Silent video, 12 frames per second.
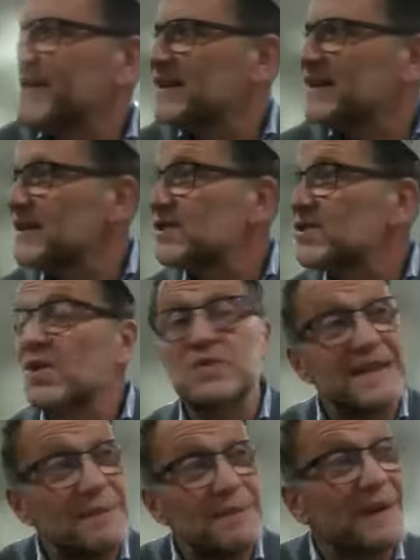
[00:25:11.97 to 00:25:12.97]
fancy sauce,
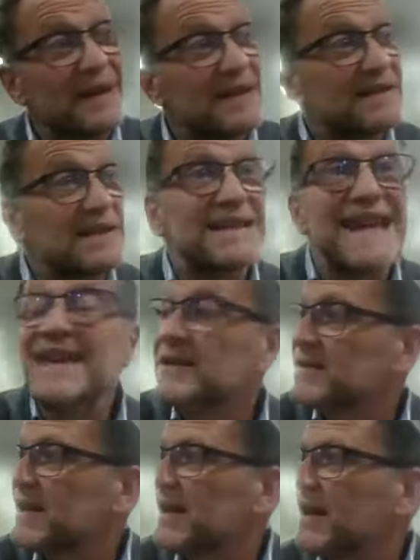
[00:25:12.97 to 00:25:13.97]
we're dipping into
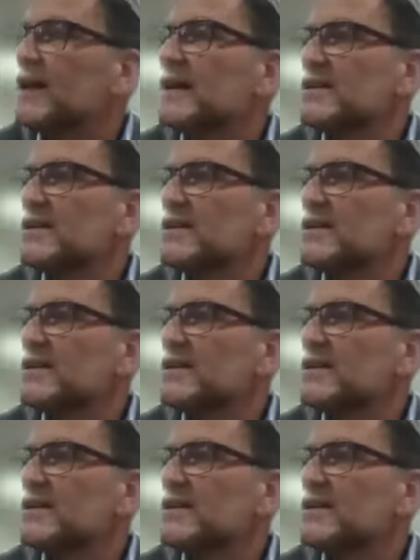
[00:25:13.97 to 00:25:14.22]
tears here.